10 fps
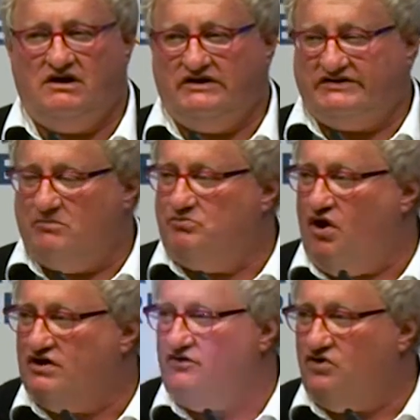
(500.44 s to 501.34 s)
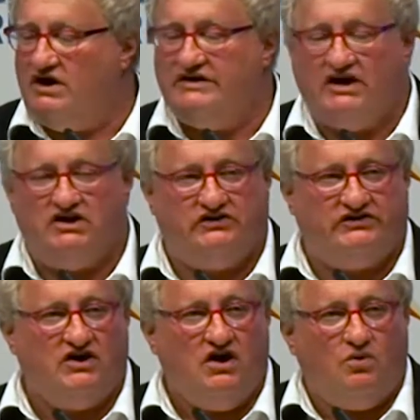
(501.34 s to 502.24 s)
support for
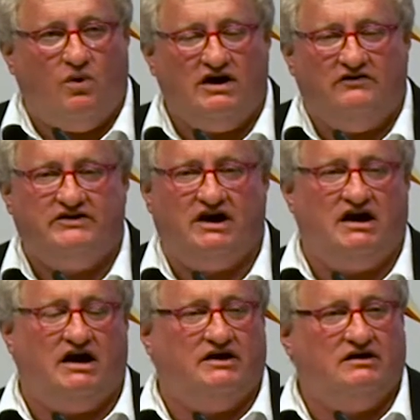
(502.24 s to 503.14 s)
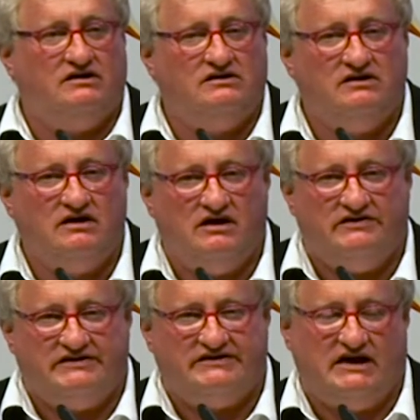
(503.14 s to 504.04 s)
organizations, one after another,
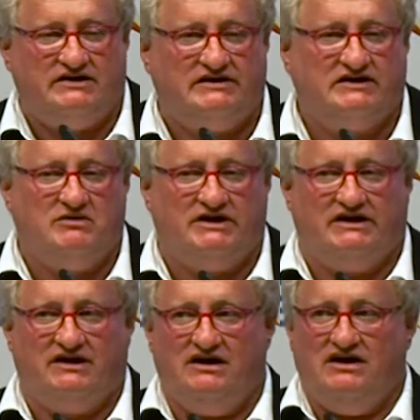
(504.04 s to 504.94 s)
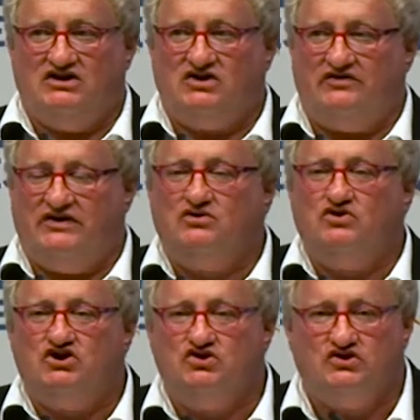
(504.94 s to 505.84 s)
that is anti-Semitic. So I think we
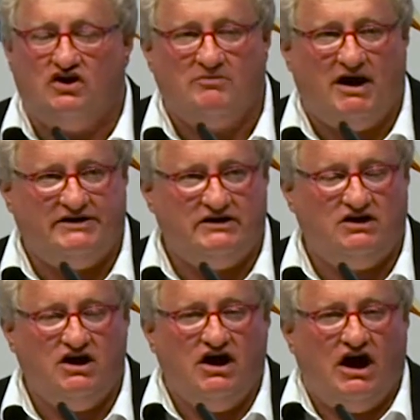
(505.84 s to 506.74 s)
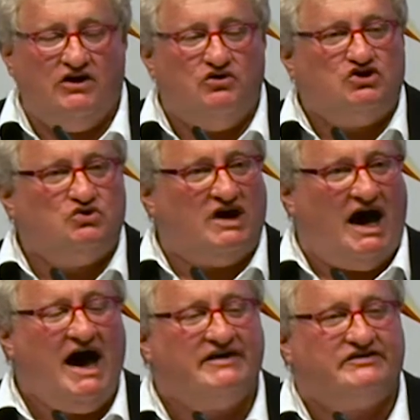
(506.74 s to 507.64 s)
should talk about it, and we should
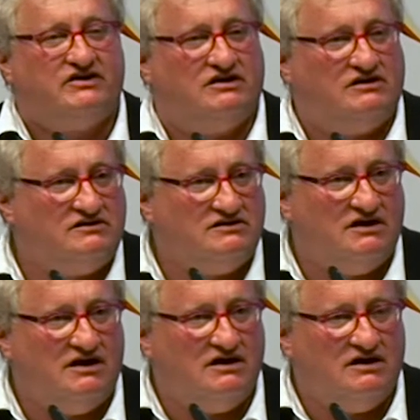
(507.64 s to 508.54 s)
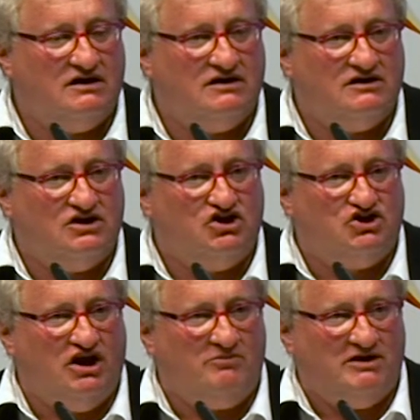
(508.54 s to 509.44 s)
ask
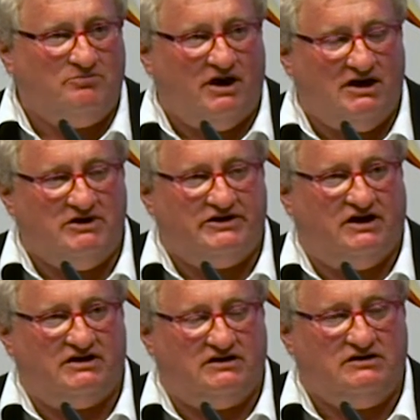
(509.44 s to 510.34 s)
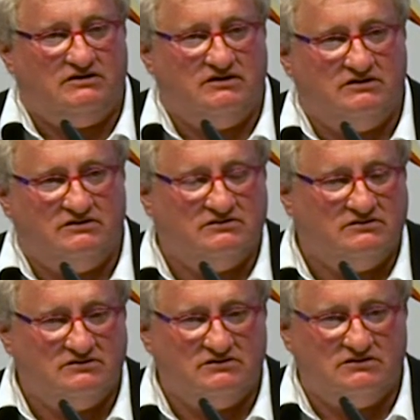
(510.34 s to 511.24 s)
German parliamentarians,
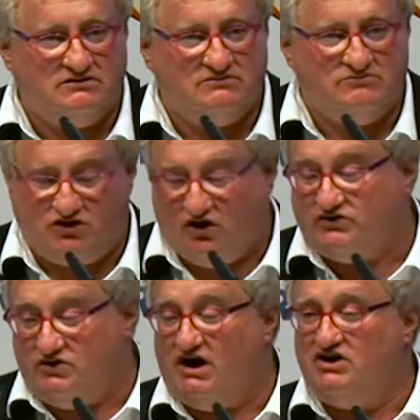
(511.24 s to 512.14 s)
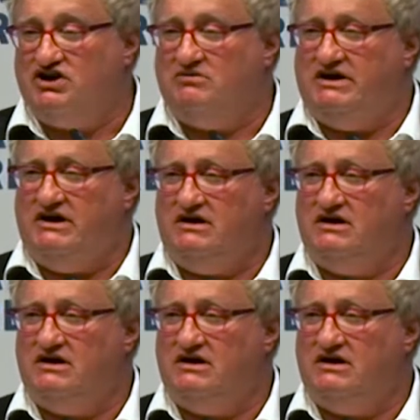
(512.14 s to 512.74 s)
because we are in Germany,